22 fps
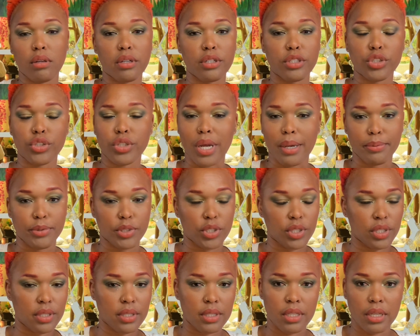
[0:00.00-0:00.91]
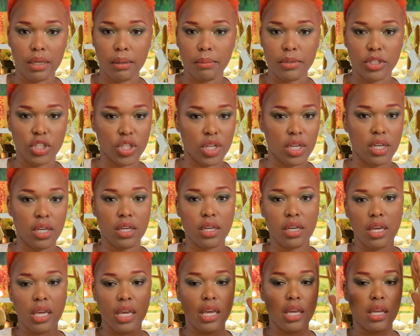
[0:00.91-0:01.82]
contraption thingamajig,
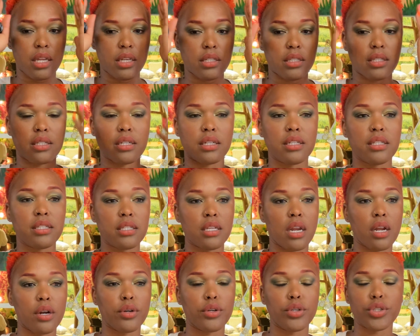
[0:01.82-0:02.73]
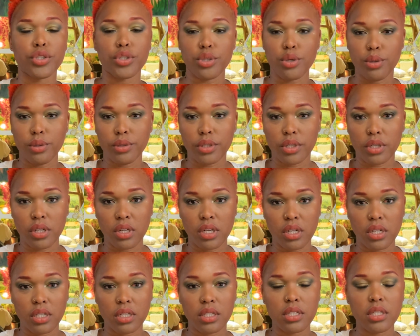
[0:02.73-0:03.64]
and it's gonna sit on her
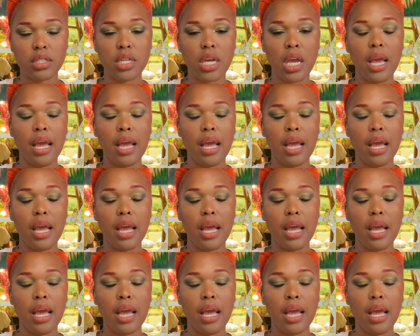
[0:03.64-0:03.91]
shoulders.